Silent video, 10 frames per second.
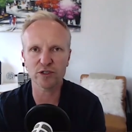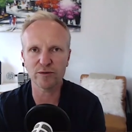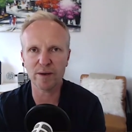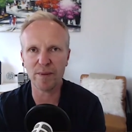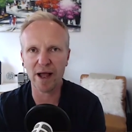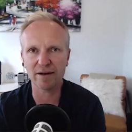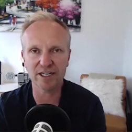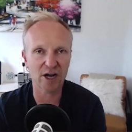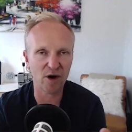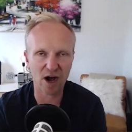to him about, you
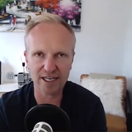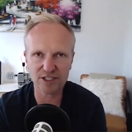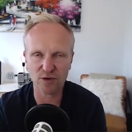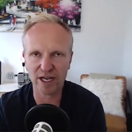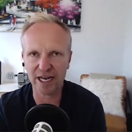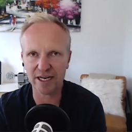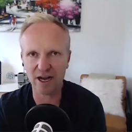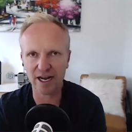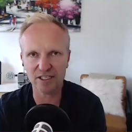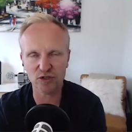know, ice or heat.
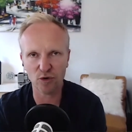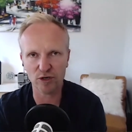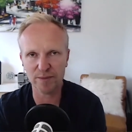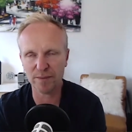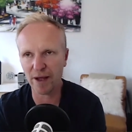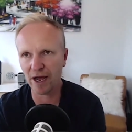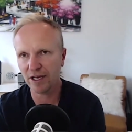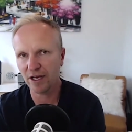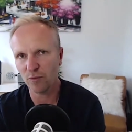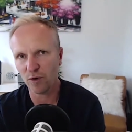I could talk to him about
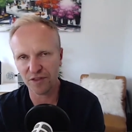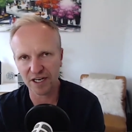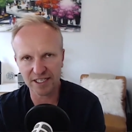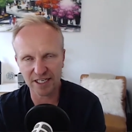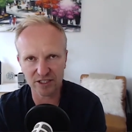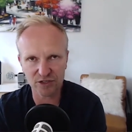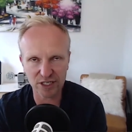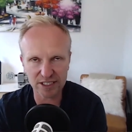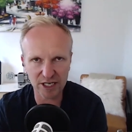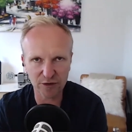what things he could do to
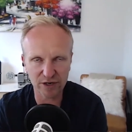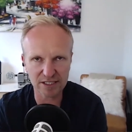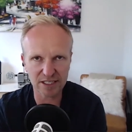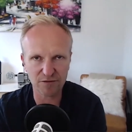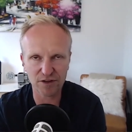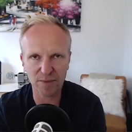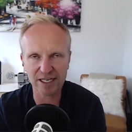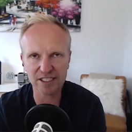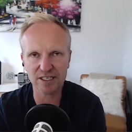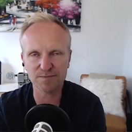decrease the
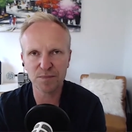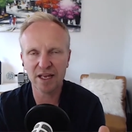inflammation.